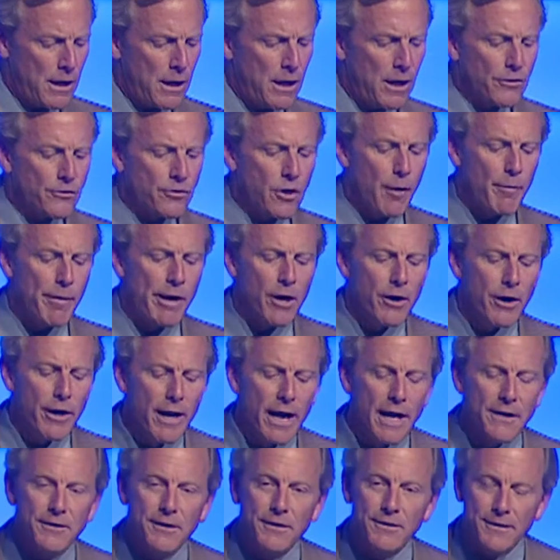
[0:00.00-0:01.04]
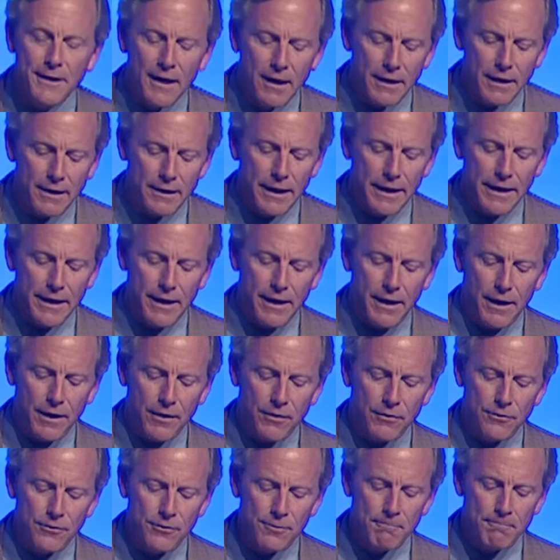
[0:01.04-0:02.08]
So I'm here tonight to tell it like it
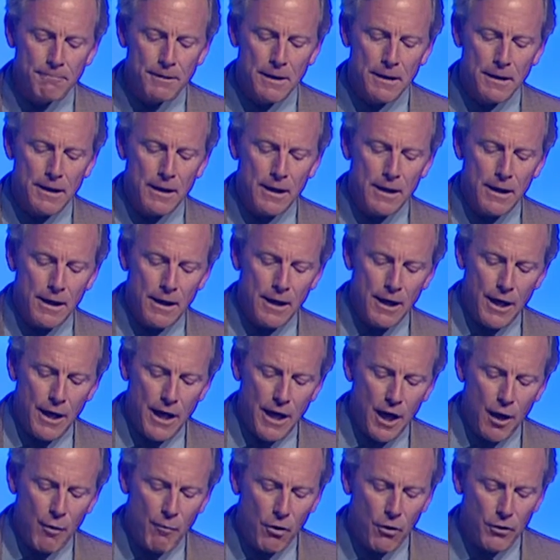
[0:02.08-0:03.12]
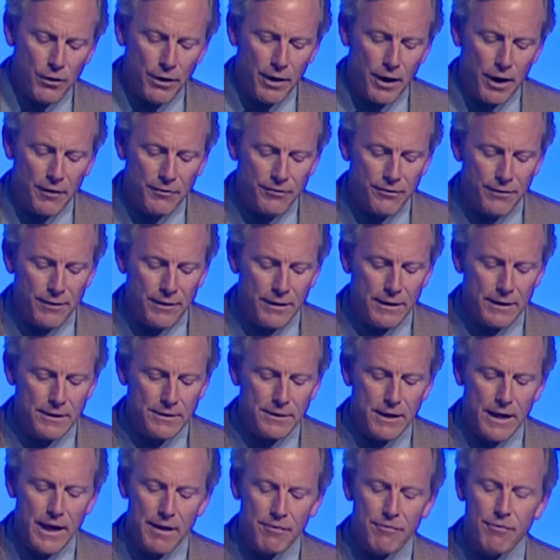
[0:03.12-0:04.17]
is, and I'm old enough
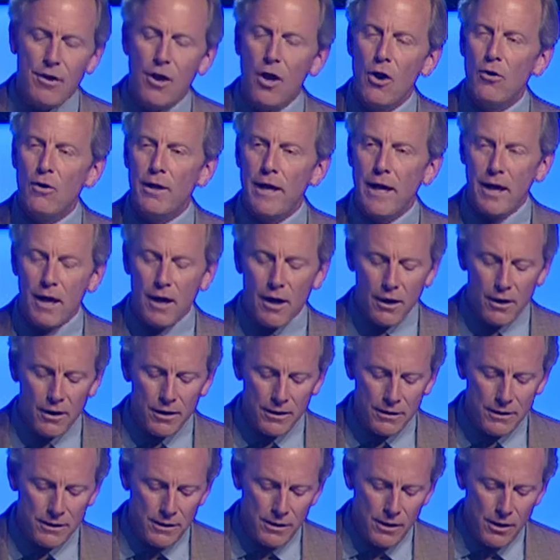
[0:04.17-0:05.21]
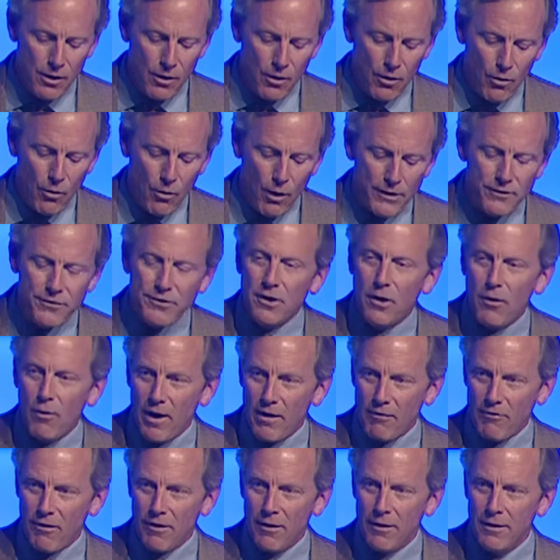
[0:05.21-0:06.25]
to have no care
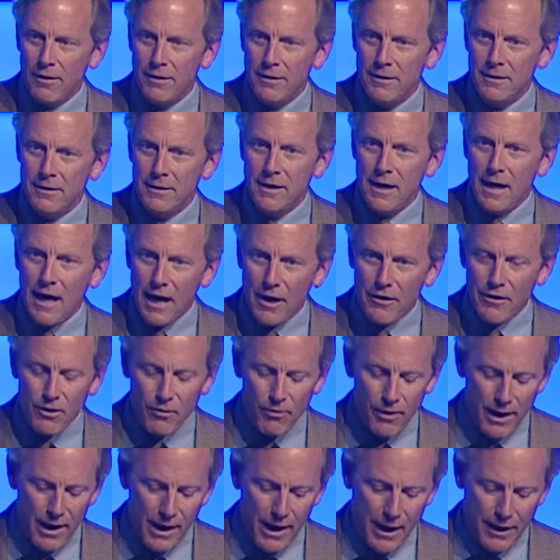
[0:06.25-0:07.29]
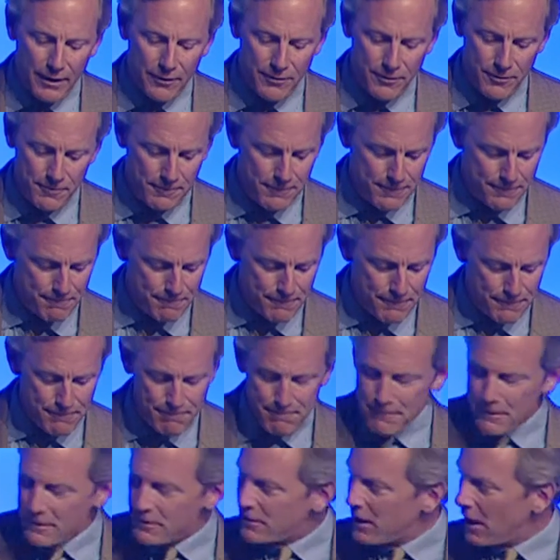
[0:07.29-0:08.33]
whatsoever how you react.
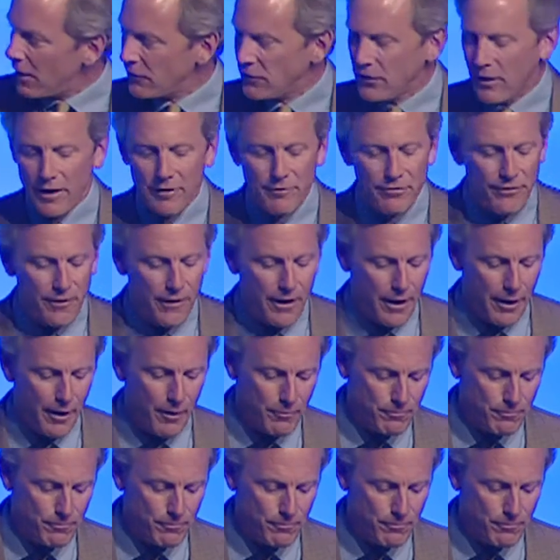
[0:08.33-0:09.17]
Sounds like fun.